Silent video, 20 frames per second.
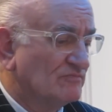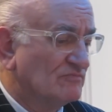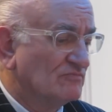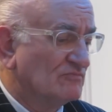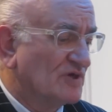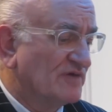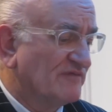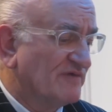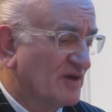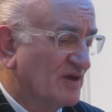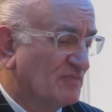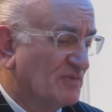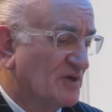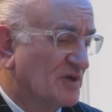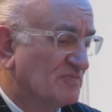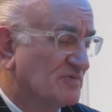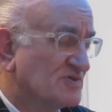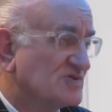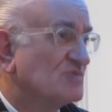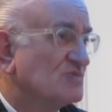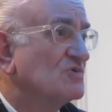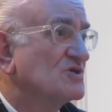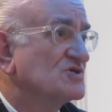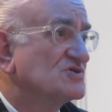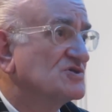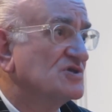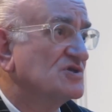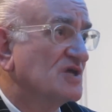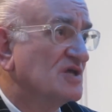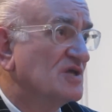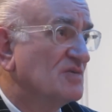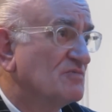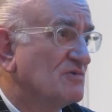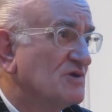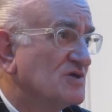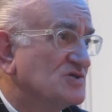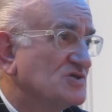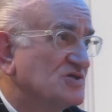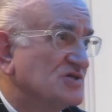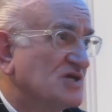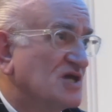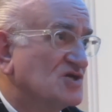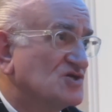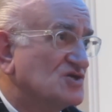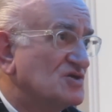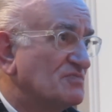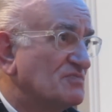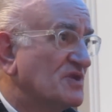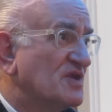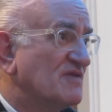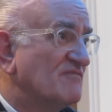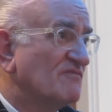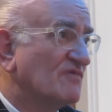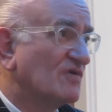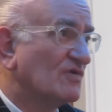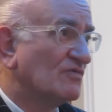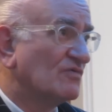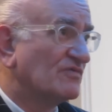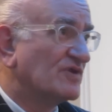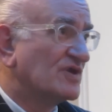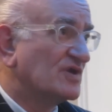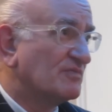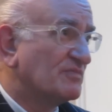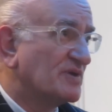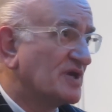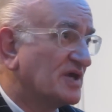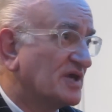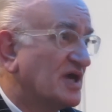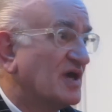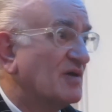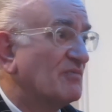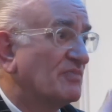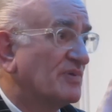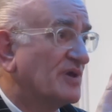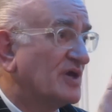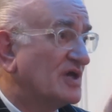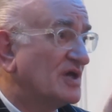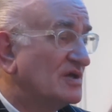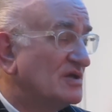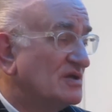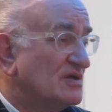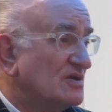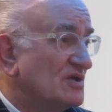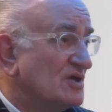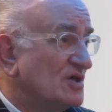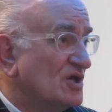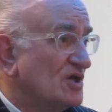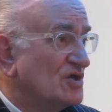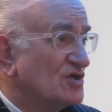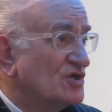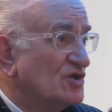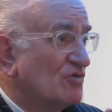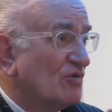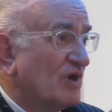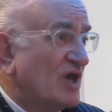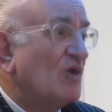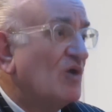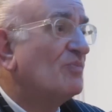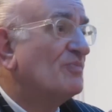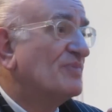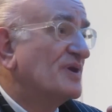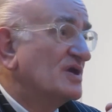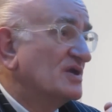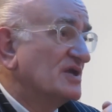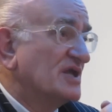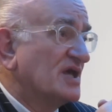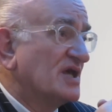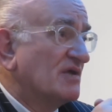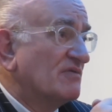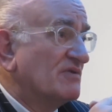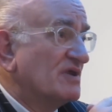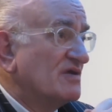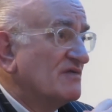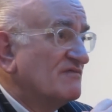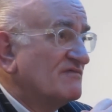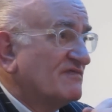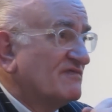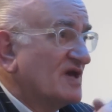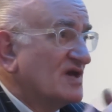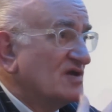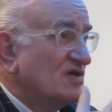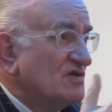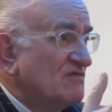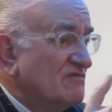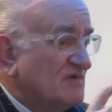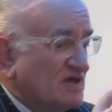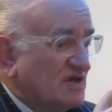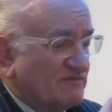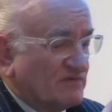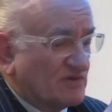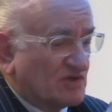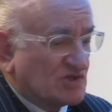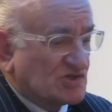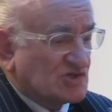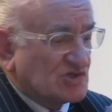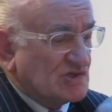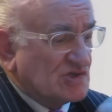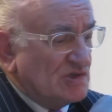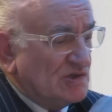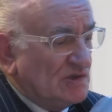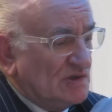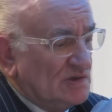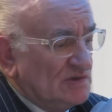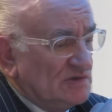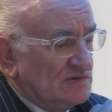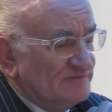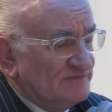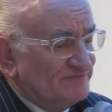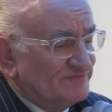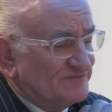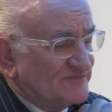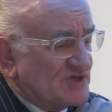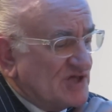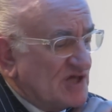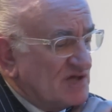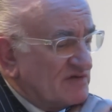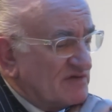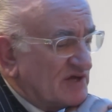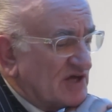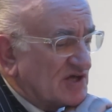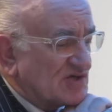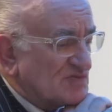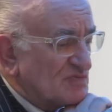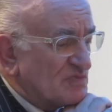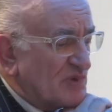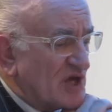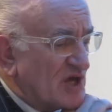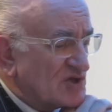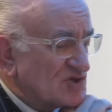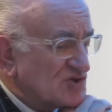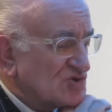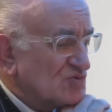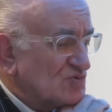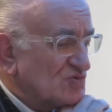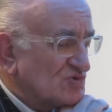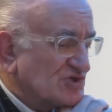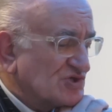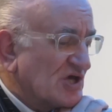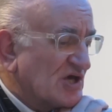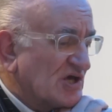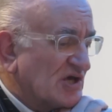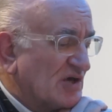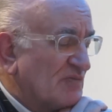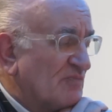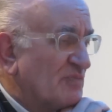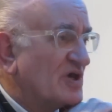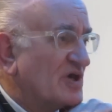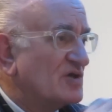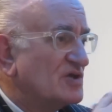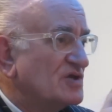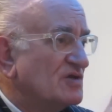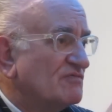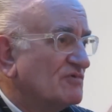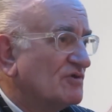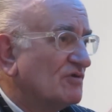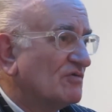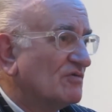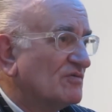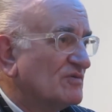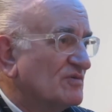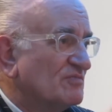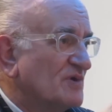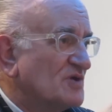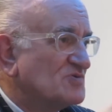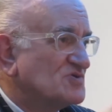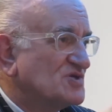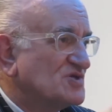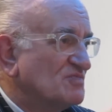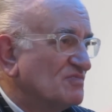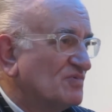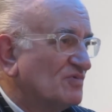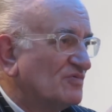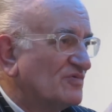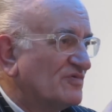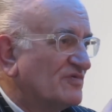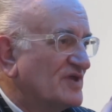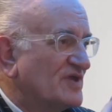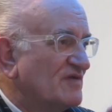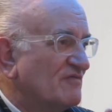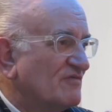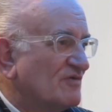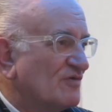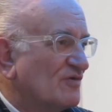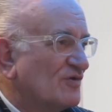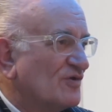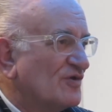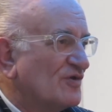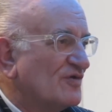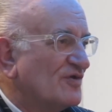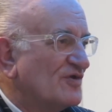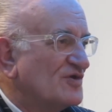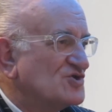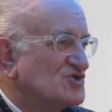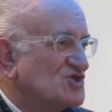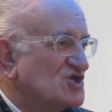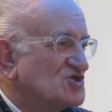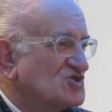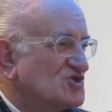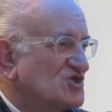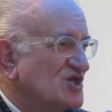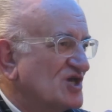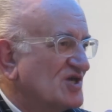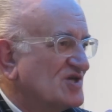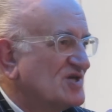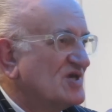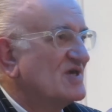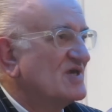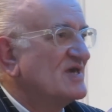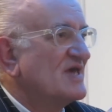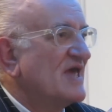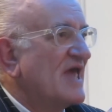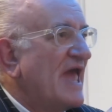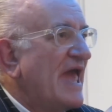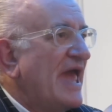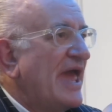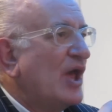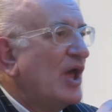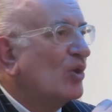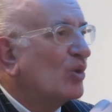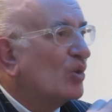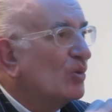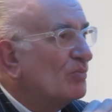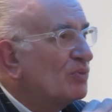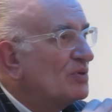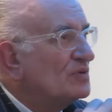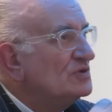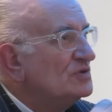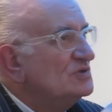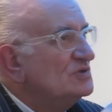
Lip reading: one of our papers, the Western Daily Press, has actually been involved in a big campaign and you're helping down there. In fact, you've given us £10,000 towards that campaign. You've got, most important thing, you've got a lot of logistic help